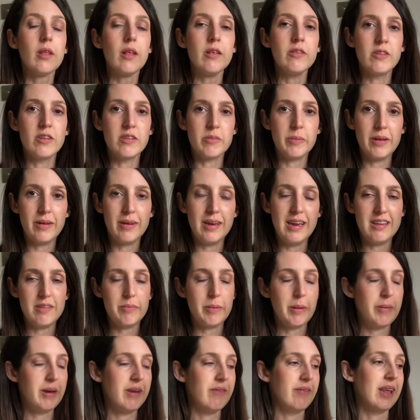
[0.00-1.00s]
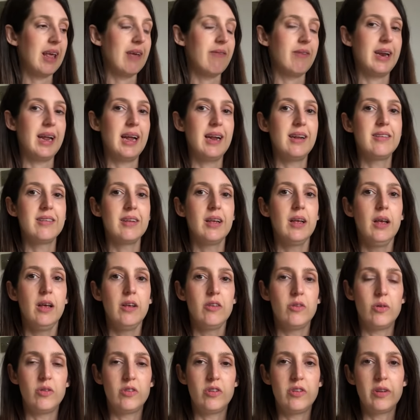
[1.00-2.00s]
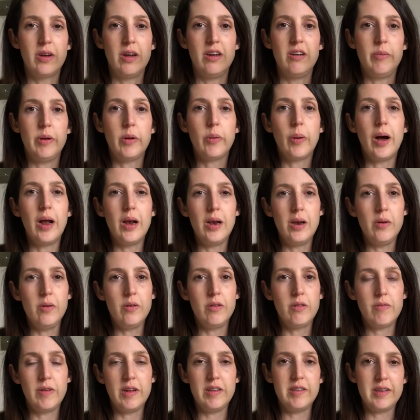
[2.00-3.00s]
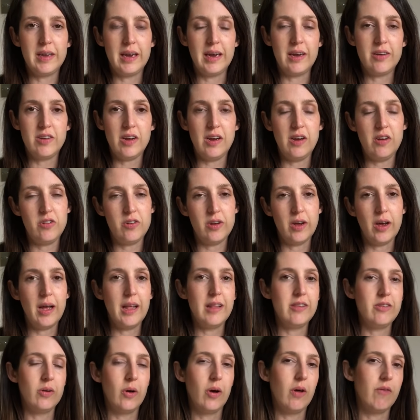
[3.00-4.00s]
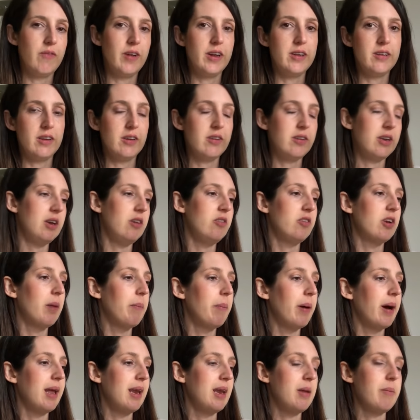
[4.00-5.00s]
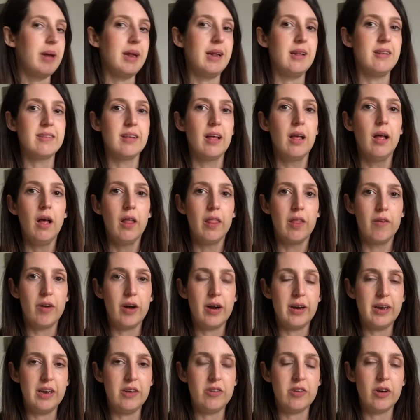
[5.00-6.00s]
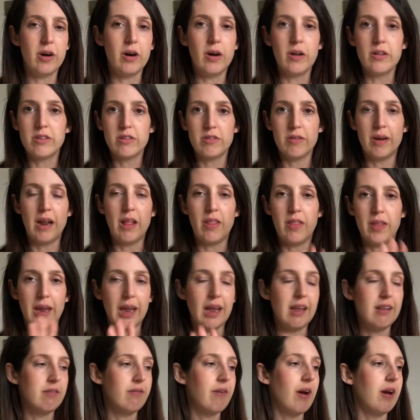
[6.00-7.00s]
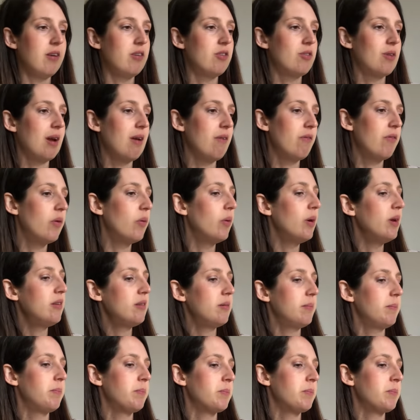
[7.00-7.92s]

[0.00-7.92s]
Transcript: so there's a bit, needs to be a bit of give in it. So it's designed to be quite a loose fitting t-shirt. It's not a fitted t-shirt by any means. There aren't any darts or anything. It is very straightforward.